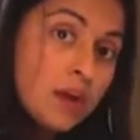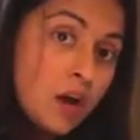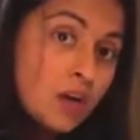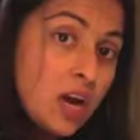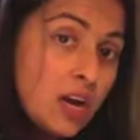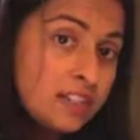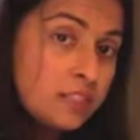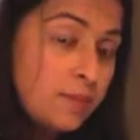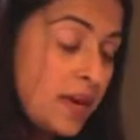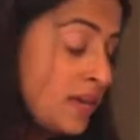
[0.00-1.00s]
on high
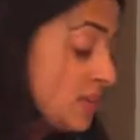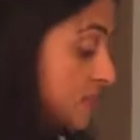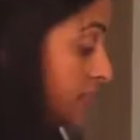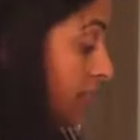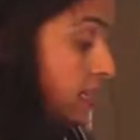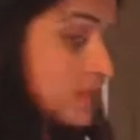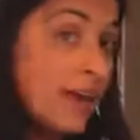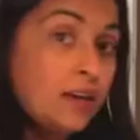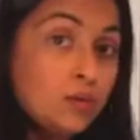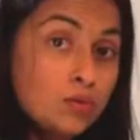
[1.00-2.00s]
speed in
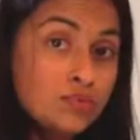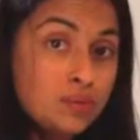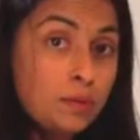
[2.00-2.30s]
a good